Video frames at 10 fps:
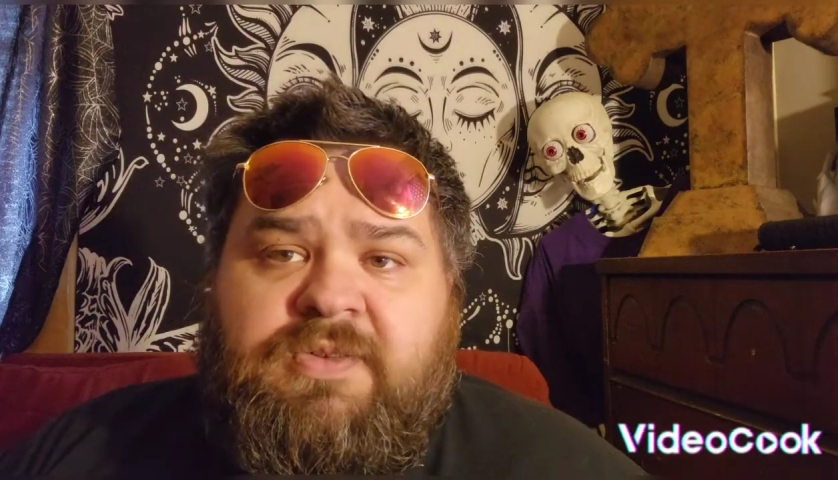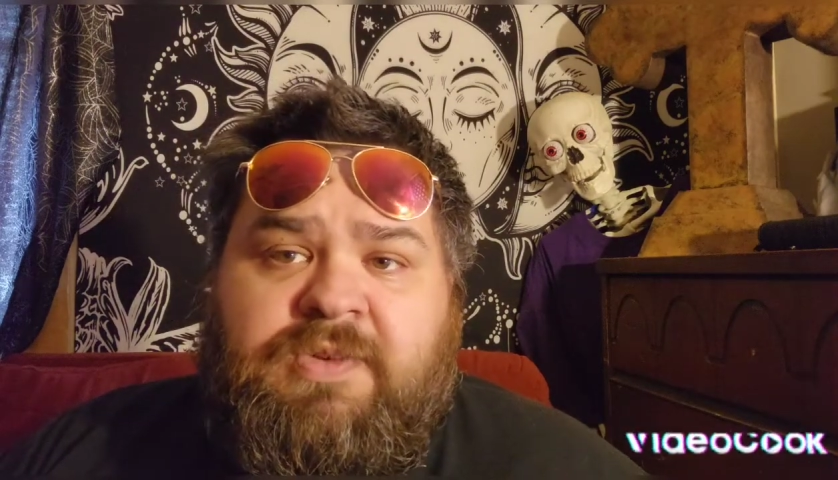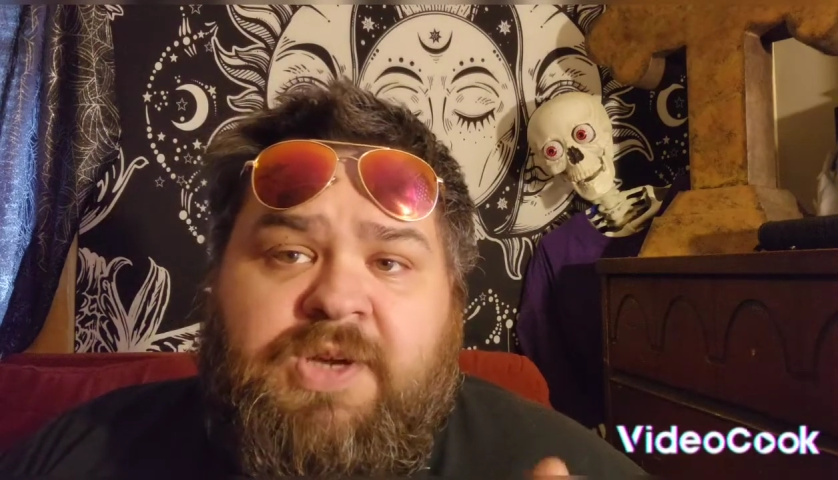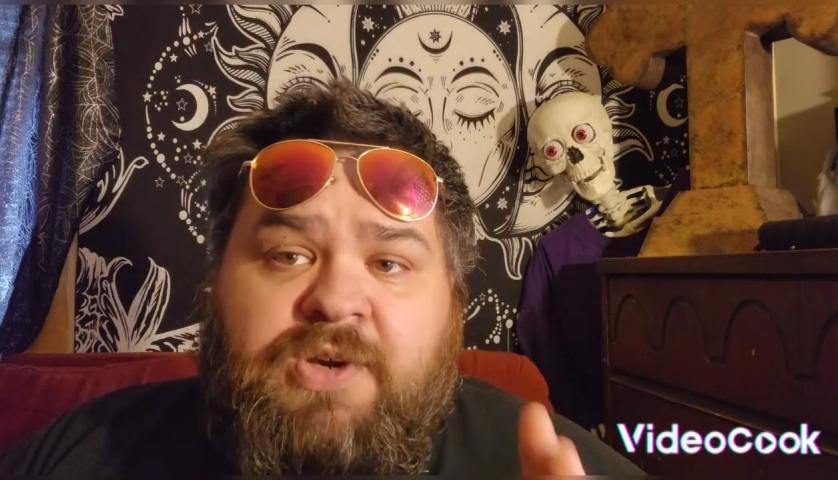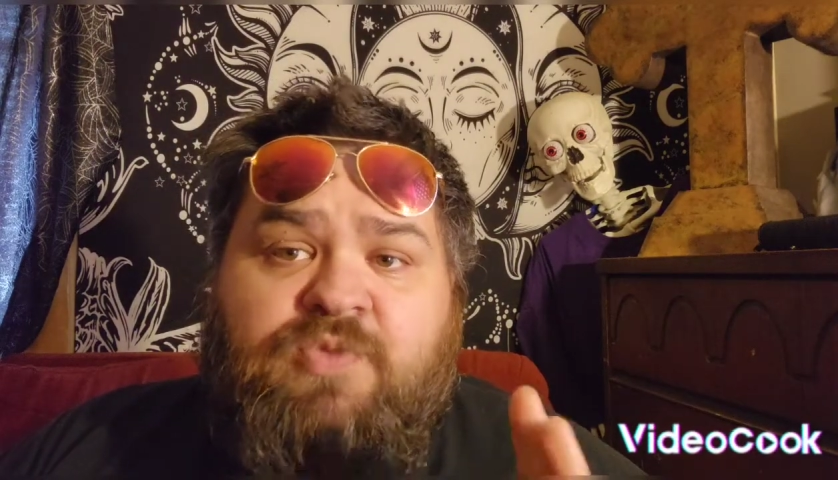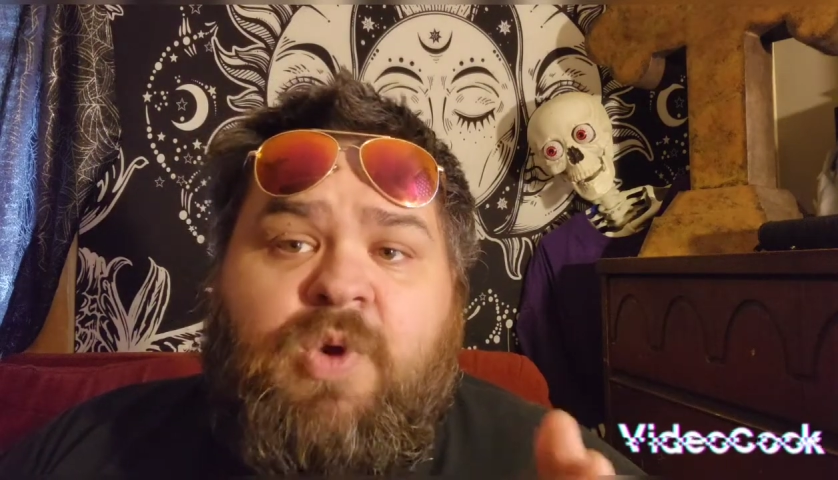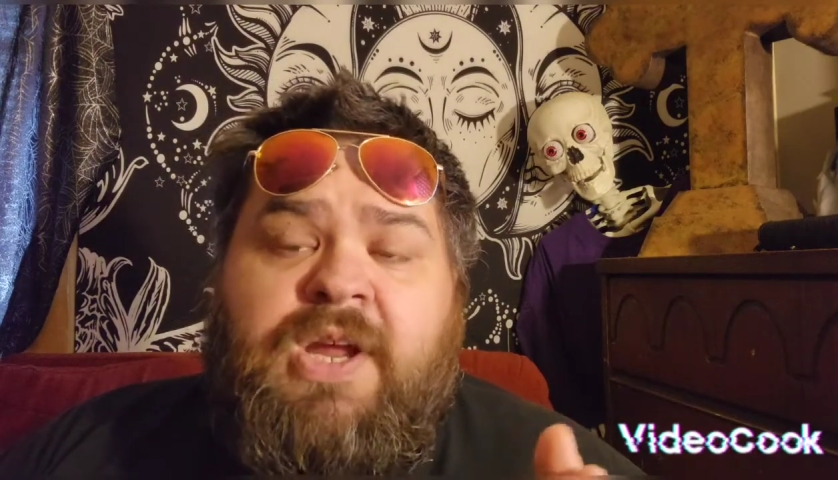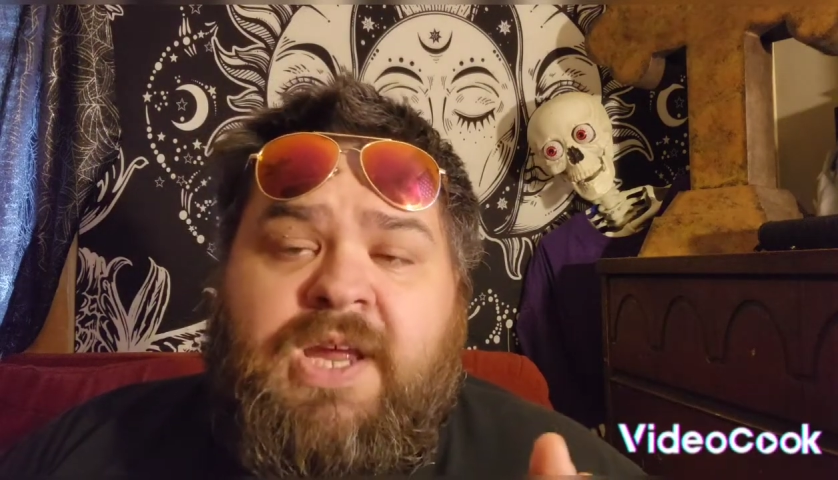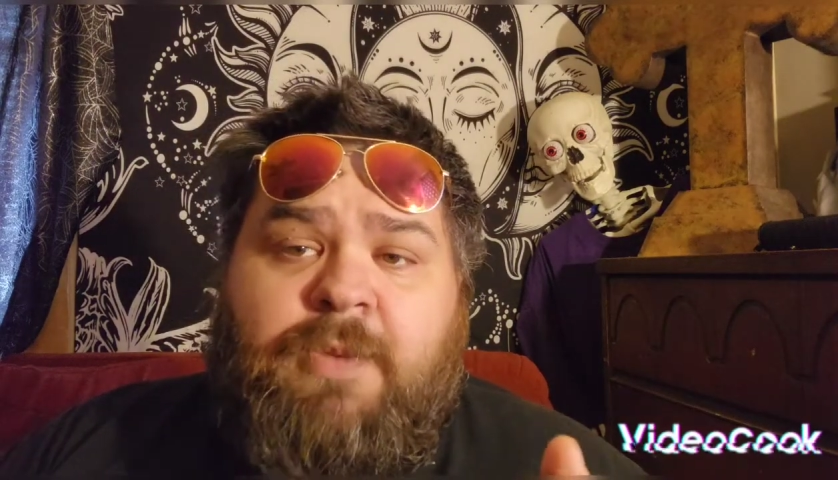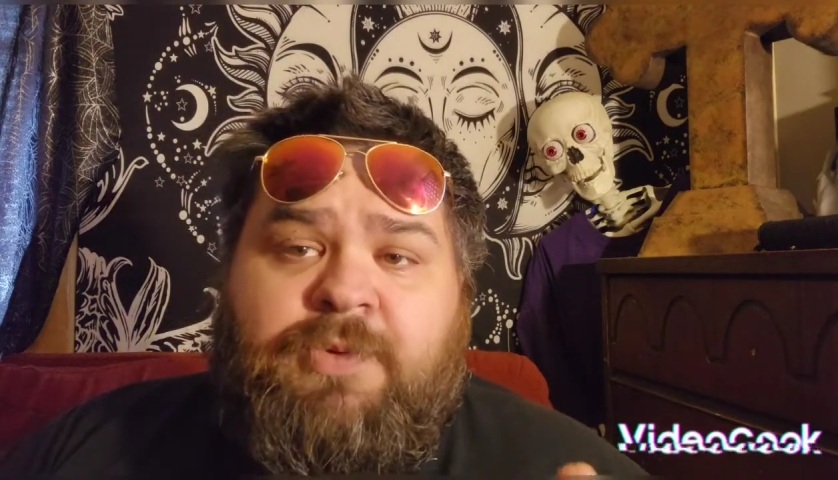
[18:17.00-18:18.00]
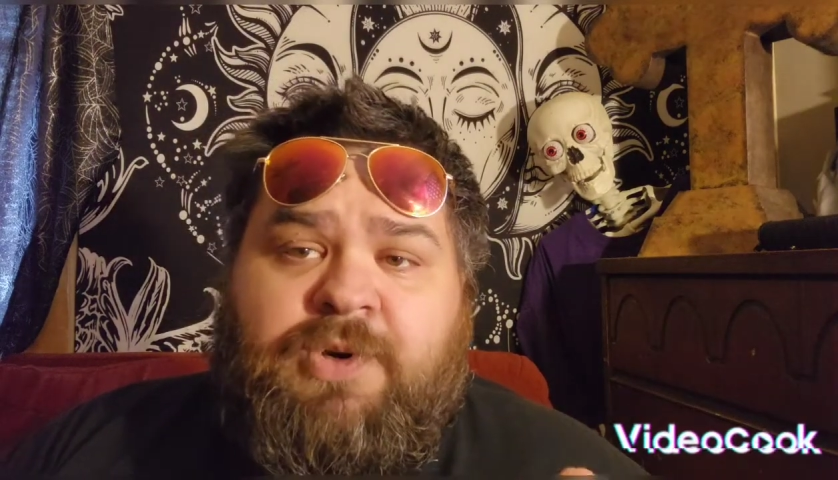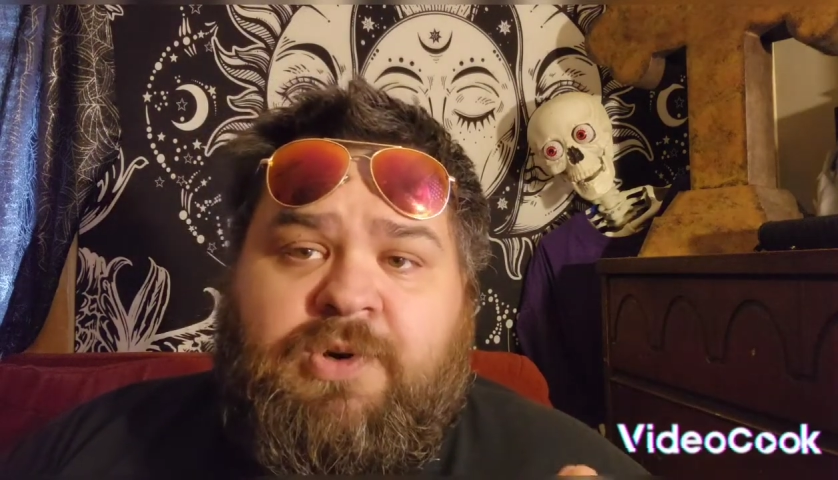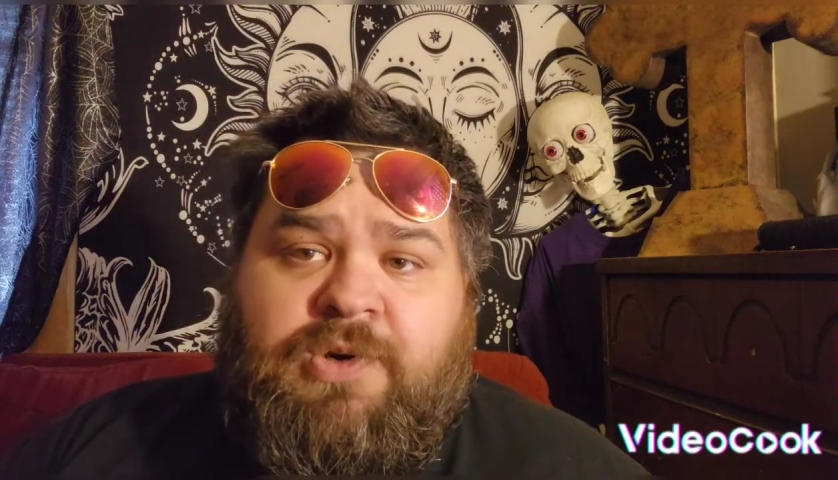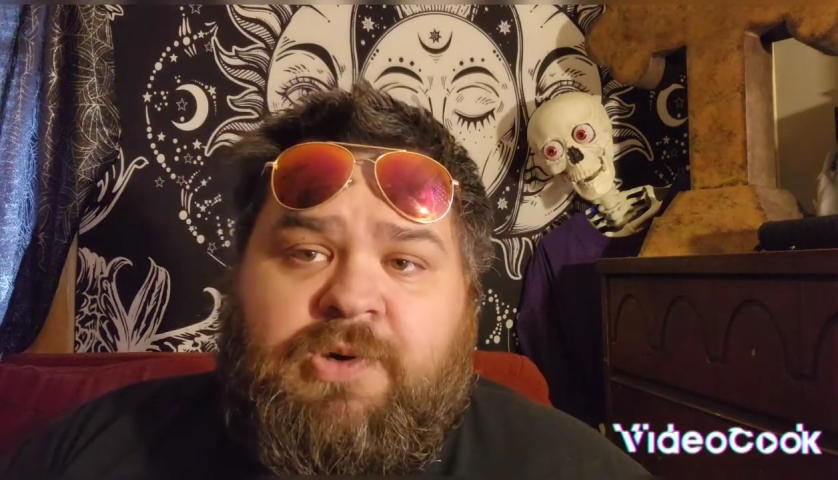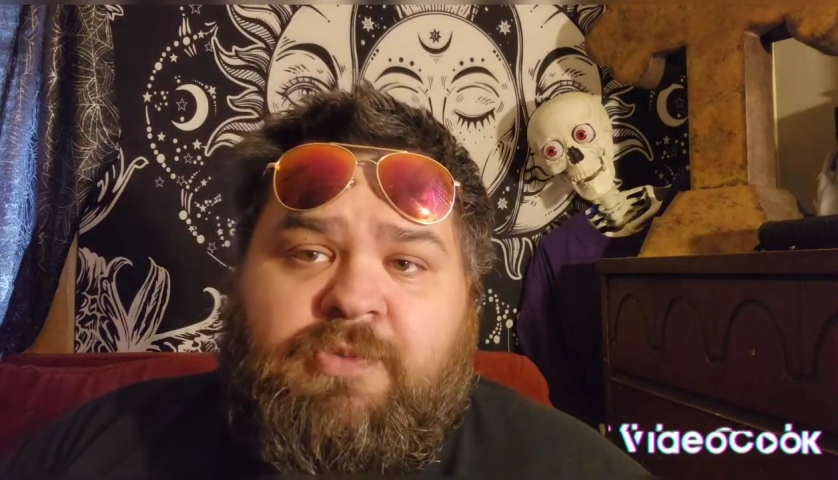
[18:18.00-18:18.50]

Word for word: here's what happened to her.